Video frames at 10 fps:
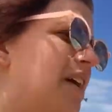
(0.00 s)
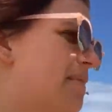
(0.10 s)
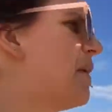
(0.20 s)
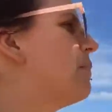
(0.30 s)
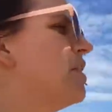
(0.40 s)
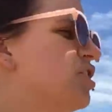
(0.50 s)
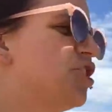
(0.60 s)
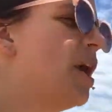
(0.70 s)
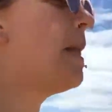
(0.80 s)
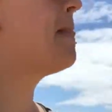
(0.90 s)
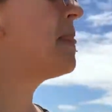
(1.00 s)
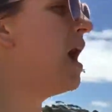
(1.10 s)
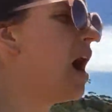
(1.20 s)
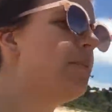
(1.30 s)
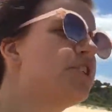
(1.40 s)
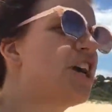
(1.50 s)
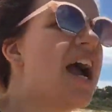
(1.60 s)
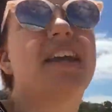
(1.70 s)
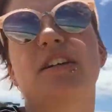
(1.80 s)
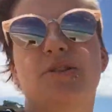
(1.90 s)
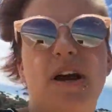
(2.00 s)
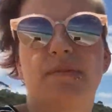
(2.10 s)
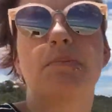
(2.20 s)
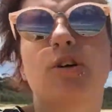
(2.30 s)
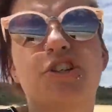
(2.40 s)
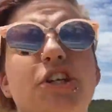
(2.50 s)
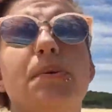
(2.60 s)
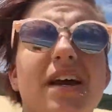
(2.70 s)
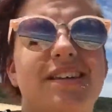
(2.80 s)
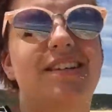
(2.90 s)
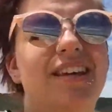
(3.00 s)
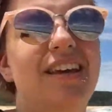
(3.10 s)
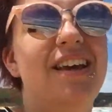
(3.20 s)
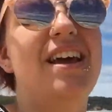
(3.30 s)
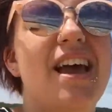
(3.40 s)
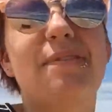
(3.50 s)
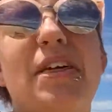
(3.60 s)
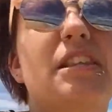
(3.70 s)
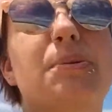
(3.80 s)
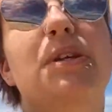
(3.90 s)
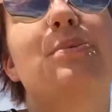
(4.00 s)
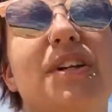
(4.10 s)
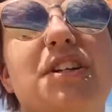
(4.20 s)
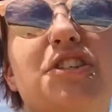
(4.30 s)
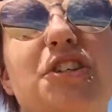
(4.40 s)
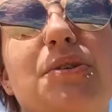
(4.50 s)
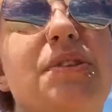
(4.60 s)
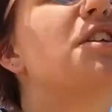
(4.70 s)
the life. I wish I could travel more. Do it. If that's what you want to do,